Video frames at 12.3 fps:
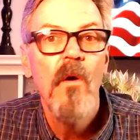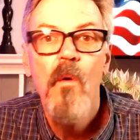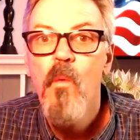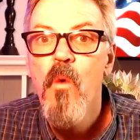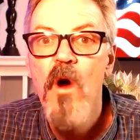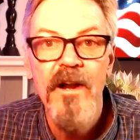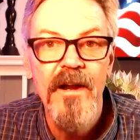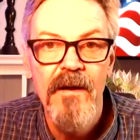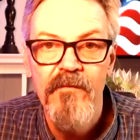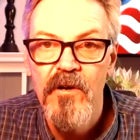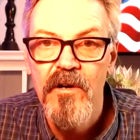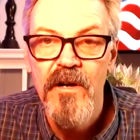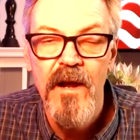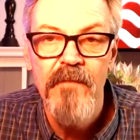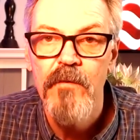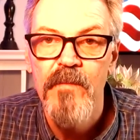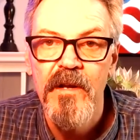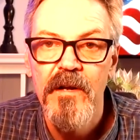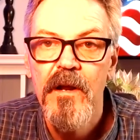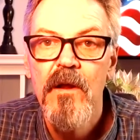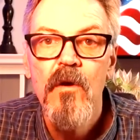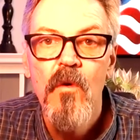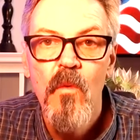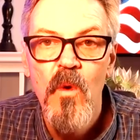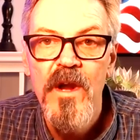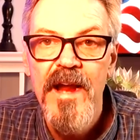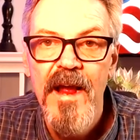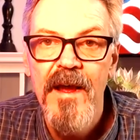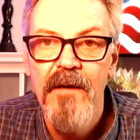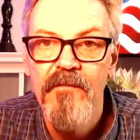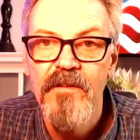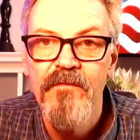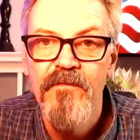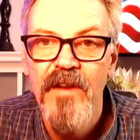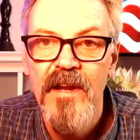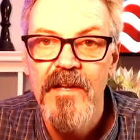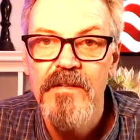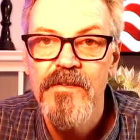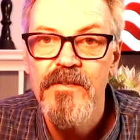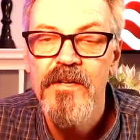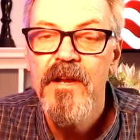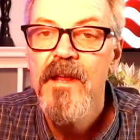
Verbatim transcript: whatever government we have to face.